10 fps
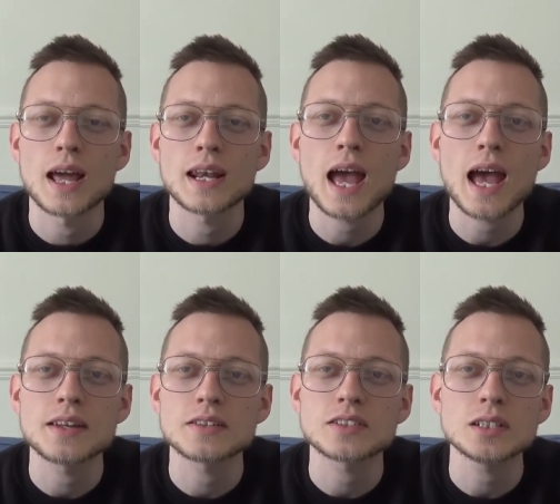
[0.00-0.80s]
and
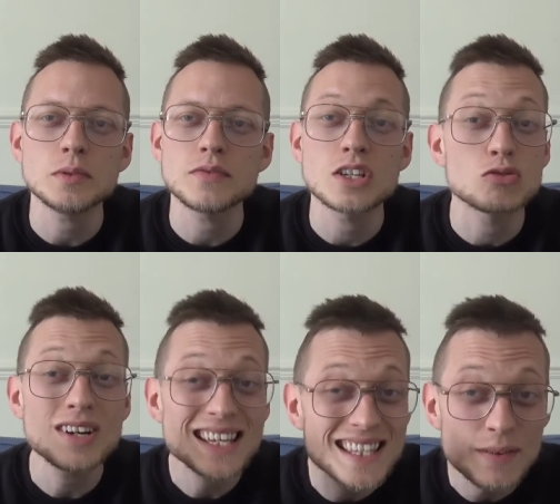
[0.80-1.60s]
had some of these
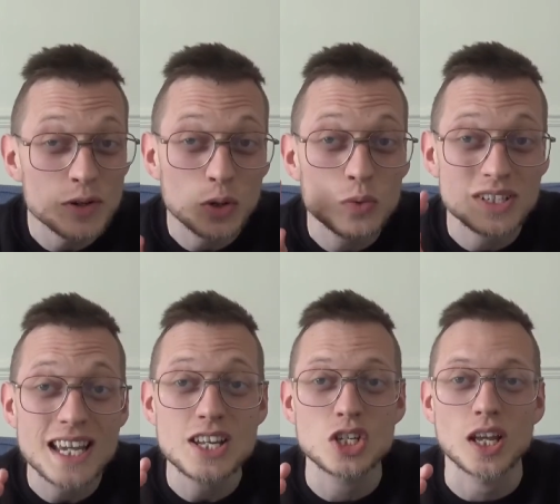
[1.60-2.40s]
really difficult
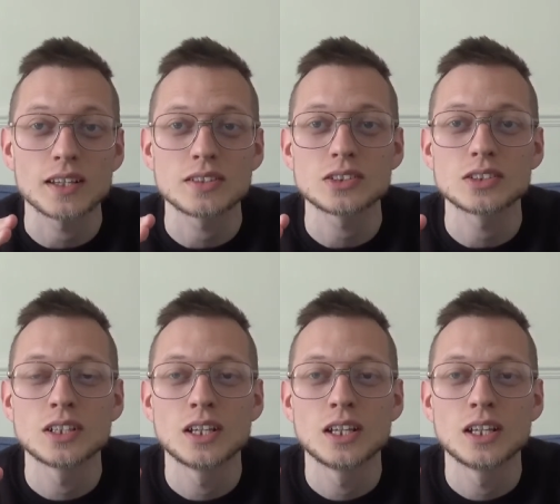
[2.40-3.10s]
teachings